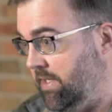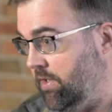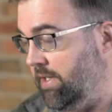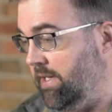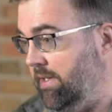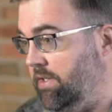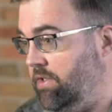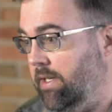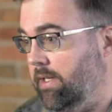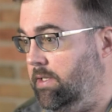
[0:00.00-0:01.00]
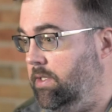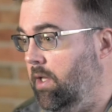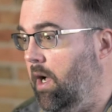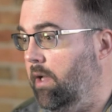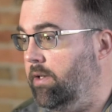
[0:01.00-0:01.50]
in good condition, it's
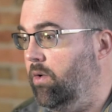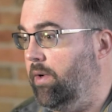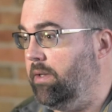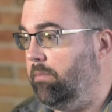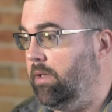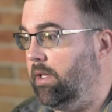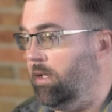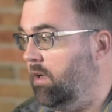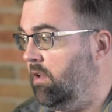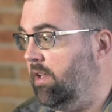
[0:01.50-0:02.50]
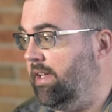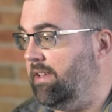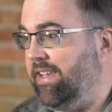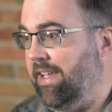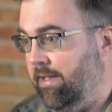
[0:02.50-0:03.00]
not going to be a
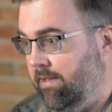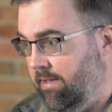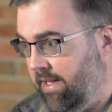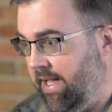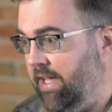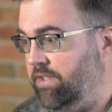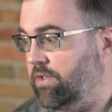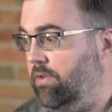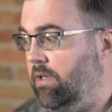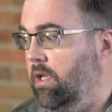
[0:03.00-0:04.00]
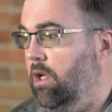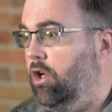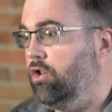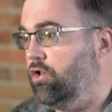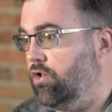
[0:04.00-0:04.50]
likely hazard.
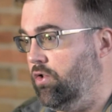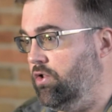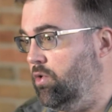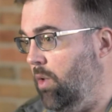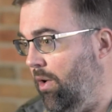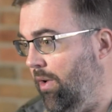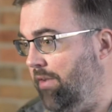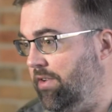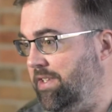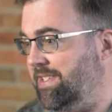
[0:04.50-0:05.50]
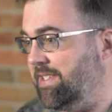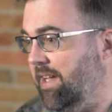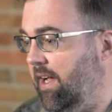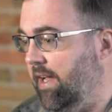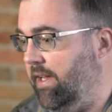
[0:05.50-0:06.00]
Should you, however,
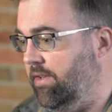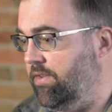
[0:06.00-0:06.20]
decide